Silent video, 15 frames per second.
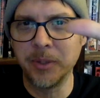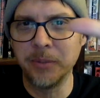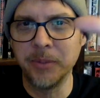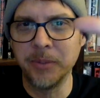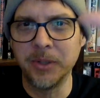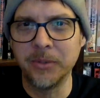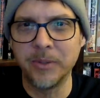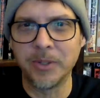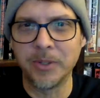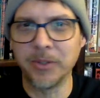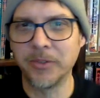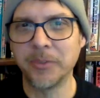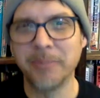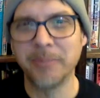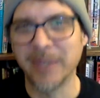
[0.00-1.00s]
equal or
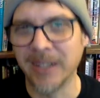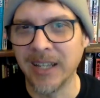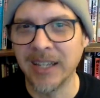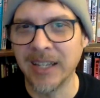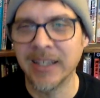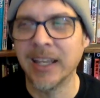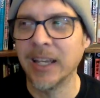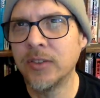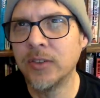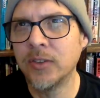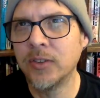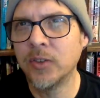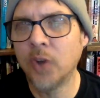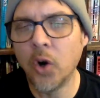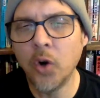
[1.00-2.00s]
something like that.
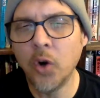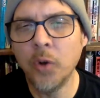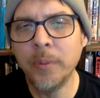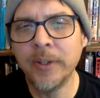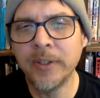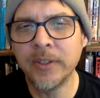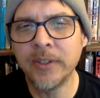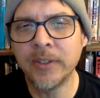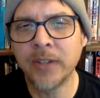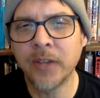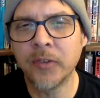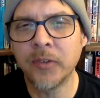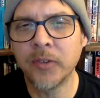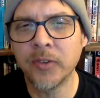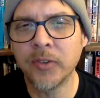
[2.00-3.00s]
Kōbun
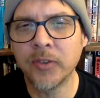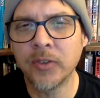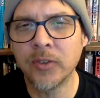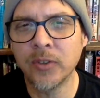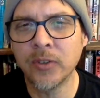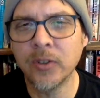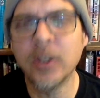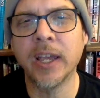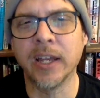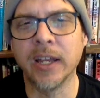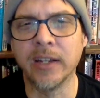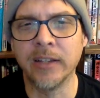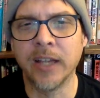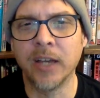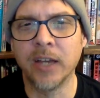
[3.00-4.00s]
doesn't look at
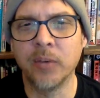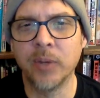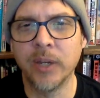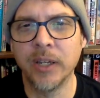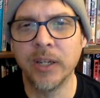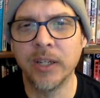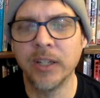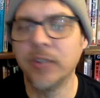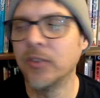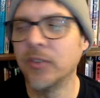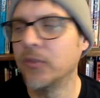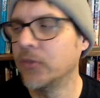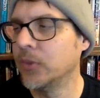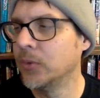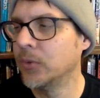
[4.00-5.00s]
it that way.
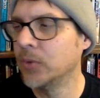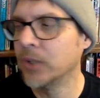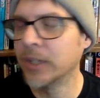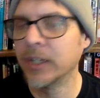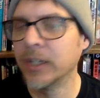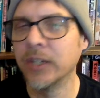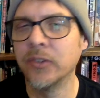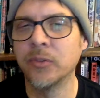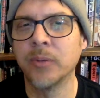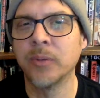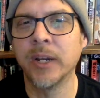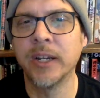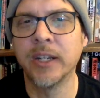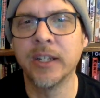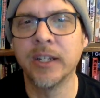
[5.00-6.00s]
If you look at his
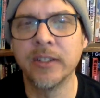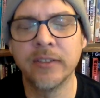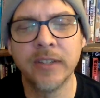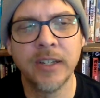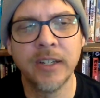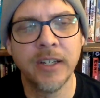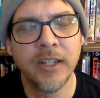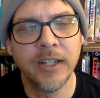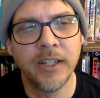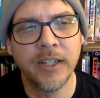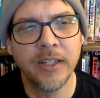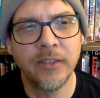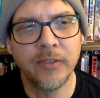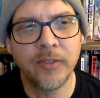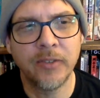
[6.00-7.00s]
writings,
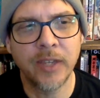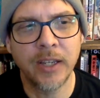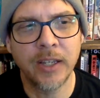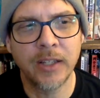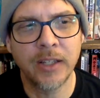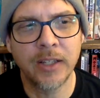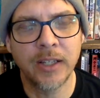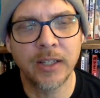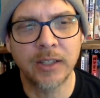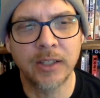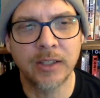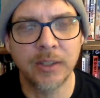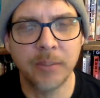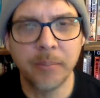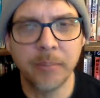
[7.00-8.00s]
he's saying that
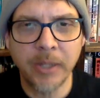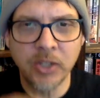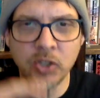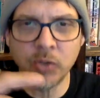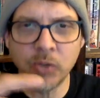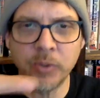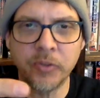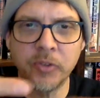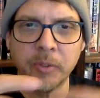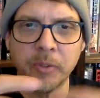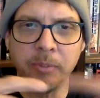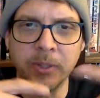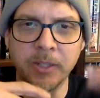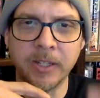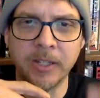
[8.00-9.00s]
Menju is
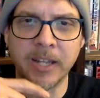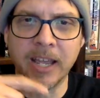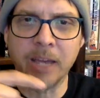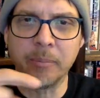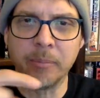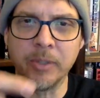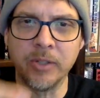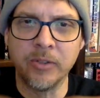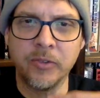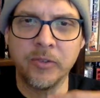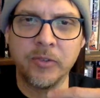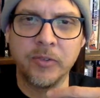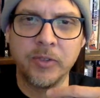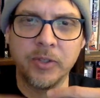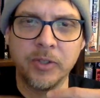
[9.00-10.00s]
something that
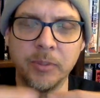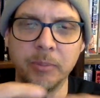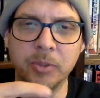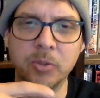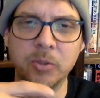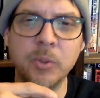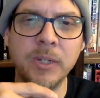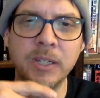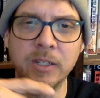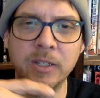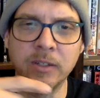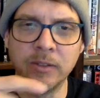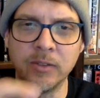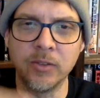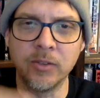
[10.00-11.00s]
happens
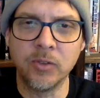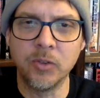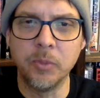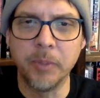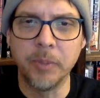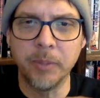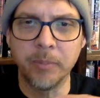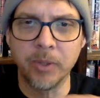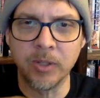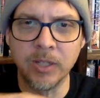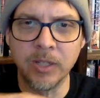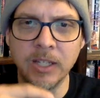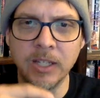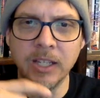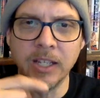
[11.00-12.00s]
between two people,
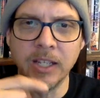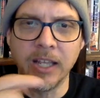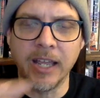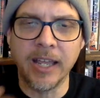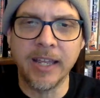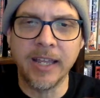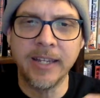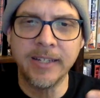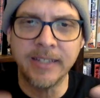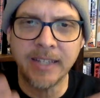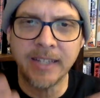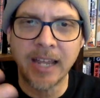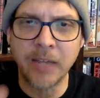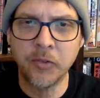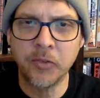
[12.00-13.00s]
and it
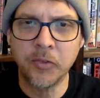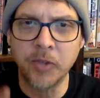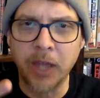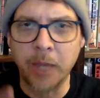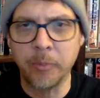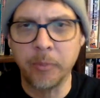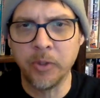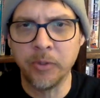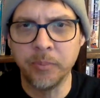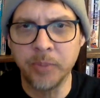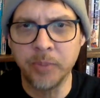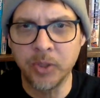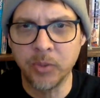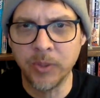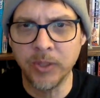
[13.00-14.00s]
has to happen
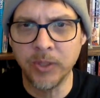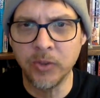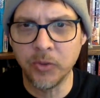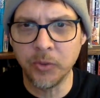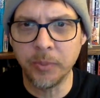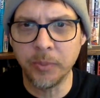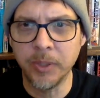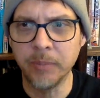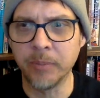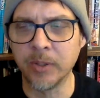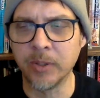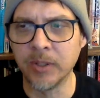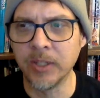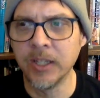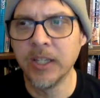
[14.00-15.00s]
between two
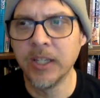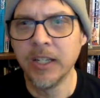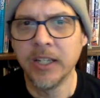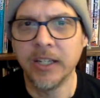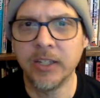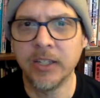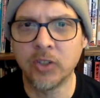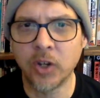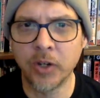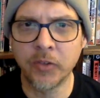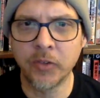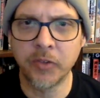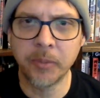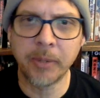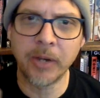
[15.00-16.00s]
people. He
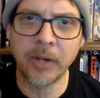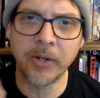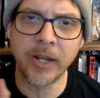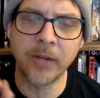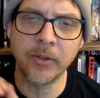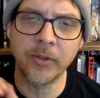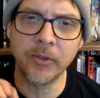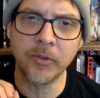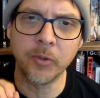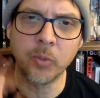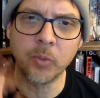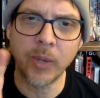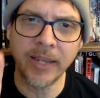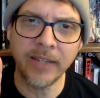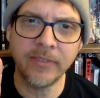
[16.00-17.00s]
talks about how there's a
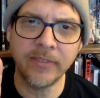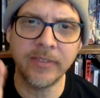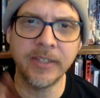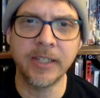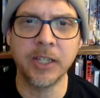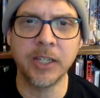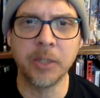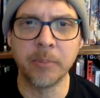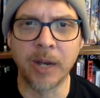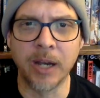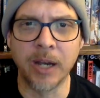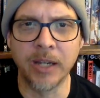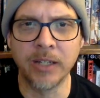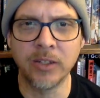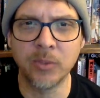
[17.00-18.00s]
way-seeking
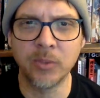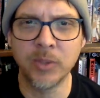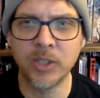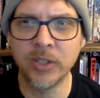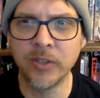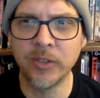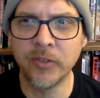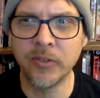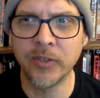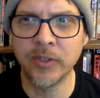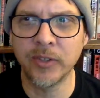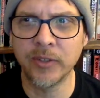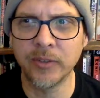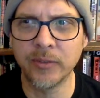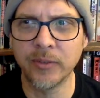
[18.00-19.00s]
mind, which is
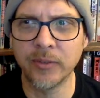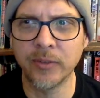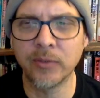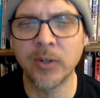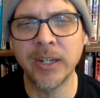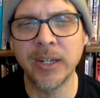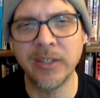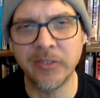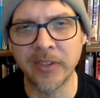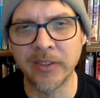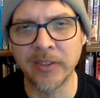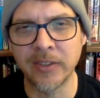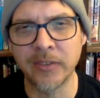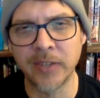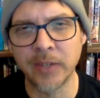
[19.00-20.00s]
a phrase that
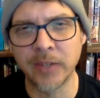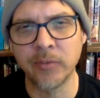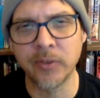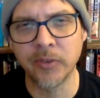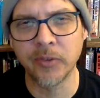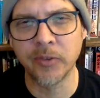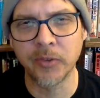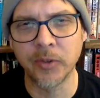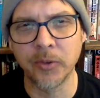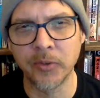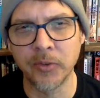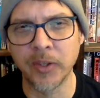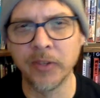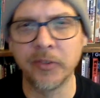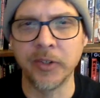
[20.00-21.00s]
the San Francisco
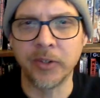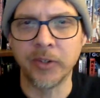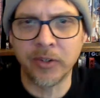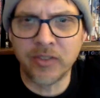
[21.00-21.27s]
Zen Center has